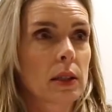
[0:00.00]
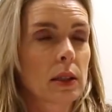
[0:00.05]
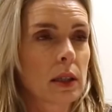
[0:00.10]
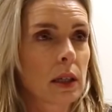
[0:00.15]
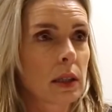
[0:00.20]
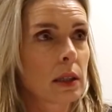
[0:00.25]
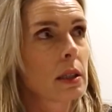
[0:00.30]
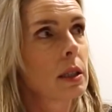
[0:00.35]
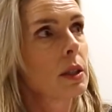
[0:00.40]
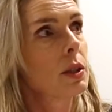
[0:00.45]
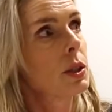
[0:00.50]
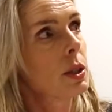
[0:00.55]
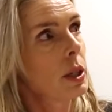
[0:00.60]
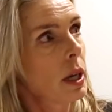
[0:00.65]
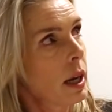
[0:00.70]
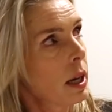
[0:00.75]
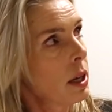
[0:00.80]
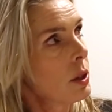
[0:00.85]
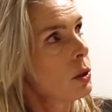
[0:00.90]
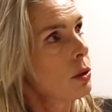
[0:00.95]
does this
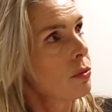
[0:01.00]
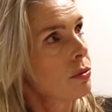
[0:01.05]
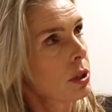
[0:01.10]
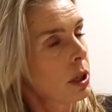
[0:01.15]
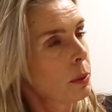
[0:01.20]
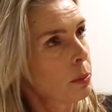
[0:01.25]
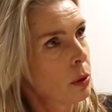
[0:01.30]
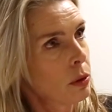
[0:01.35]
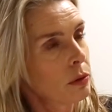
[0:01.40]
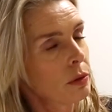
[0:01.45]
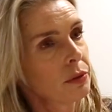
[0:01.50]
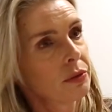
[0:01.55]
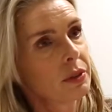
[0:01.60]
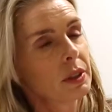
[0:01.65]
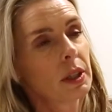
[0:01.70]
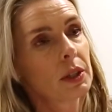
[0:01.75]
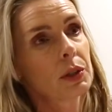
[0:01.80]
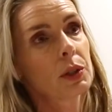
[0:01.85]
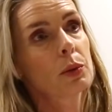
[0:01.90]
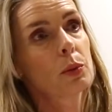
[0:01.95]
size of
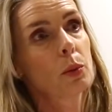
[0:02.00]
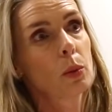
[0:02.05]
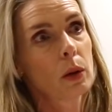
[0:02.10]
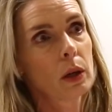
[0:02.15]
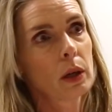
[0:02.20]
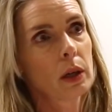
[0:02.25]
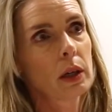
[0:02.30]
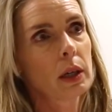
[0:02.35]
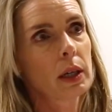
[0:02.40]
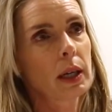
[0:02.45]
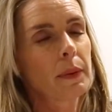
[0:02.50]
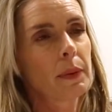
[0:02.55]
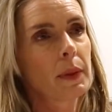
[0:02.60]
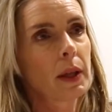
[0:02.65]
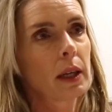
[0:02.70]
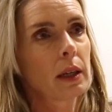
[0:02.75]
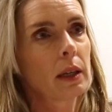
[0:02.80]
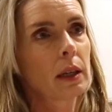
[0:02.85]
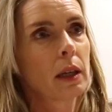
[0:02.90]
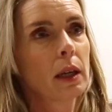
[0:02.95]
typography, does it work? And
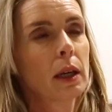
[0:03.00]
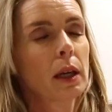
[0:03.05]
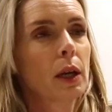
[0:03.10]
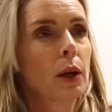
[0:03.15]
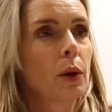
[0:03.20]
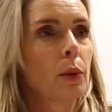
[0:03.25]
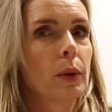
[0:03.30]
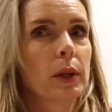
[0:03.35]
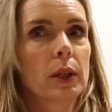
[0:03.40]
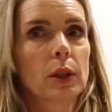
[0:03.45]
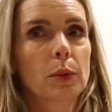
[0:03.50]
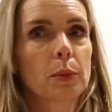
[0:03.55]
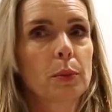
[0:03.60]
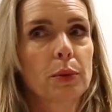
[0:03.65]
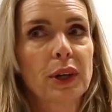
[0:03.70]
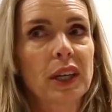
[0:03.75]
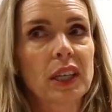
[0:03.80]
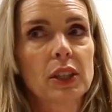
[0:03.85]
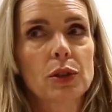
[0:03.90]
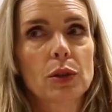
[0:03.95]
then when you
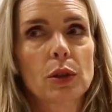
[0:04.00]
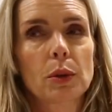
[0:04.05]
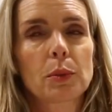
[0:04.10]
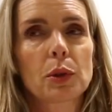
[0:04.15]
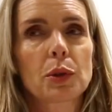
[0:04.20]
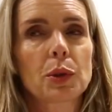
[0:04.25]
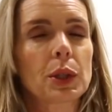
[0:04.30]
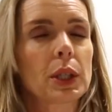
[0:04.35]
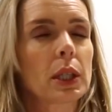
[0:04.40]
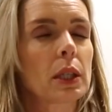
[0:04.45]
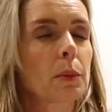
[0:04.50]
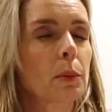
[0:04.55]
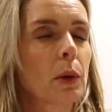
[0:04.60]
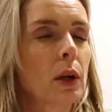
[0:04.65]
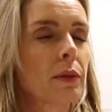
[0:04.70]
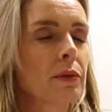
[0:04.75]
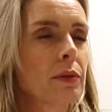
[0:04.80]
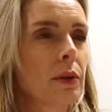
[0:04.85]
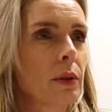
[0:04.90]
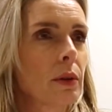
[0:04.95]
bring it to a museum,
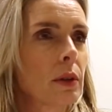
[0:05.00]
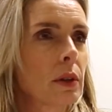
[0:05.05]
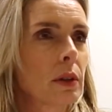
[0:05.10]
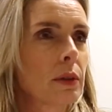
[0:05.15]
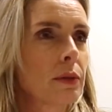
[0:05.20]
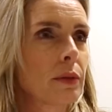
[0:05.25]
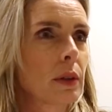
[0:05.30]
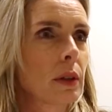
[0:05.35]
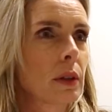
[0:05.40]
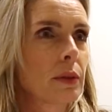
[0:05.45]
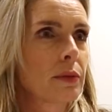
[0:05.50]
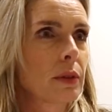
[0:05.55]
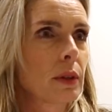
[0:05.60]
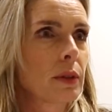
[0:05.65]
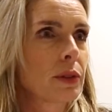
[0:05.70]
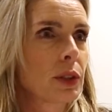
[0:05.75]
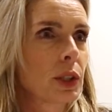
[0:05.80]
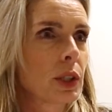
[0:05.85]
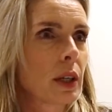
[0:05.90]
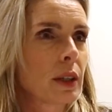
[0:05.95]
all of
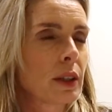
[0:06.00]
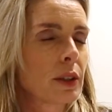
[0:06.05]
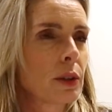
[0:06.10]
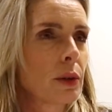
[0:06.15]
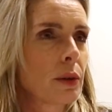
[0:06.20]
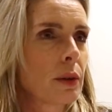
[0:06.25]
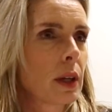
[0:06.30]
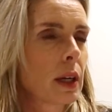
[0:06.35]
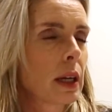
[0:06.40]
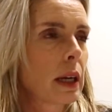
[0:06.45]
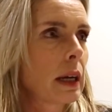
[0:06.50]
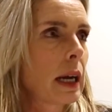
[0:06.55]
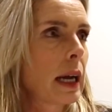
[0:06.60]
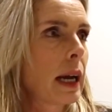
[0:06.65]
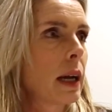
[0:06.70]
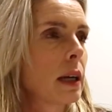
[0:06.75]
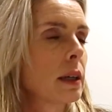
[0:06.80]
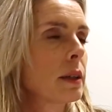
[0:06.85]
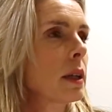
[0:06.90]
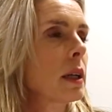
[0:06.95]
a sudden you think, like,
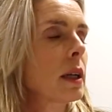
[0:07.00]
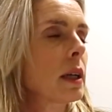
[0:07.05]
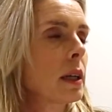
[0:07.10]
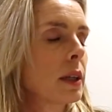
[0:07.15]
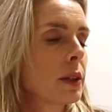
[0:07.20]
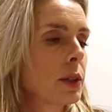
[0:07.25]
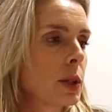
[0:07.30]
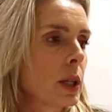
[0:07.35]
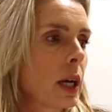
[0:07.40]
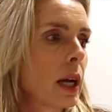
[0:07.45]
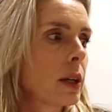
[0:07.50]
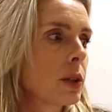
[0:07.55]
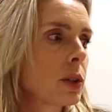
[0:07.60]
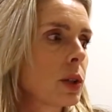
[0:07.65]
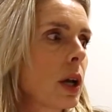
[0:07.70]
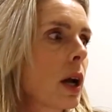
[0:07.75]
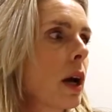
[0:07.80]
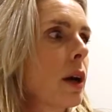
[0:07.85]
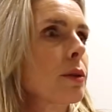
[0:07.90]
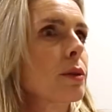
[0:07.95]

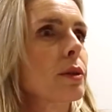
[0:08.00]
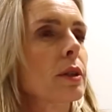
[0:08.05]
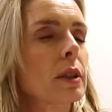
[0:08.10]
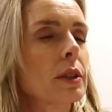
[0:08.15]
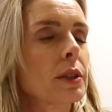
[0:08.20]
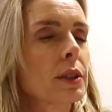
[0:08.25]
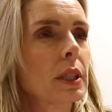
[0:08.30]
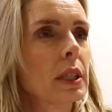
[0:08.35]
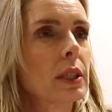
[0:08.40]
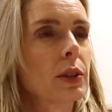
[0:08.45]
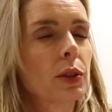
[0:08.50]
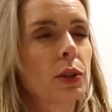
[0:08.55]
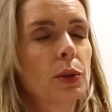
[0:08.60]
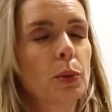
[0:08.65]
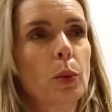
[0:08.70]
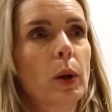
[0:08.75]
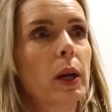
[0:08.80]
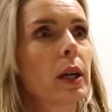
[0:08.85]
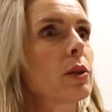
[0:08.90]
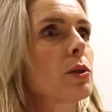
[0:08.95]
size 100
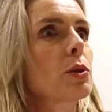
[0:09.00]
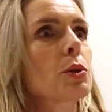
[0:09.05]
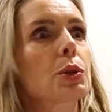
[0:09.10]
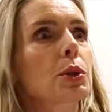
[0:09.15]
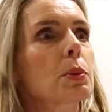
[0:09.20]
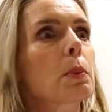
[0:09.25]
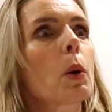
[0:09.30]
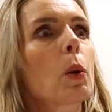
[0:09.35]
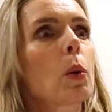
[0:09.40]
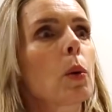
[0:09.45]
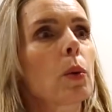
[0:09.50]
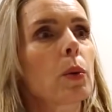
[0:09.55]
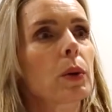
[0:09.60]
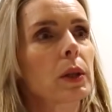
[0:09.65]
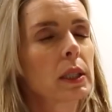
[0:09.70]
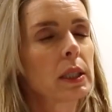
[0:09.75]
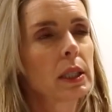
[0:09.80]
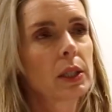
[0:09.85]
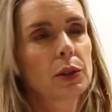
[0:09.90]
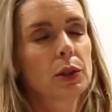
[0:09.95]
is way too small.
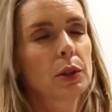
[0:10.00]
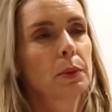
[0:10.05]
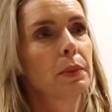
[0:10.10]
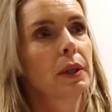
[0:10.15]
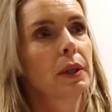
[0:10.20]
It needs to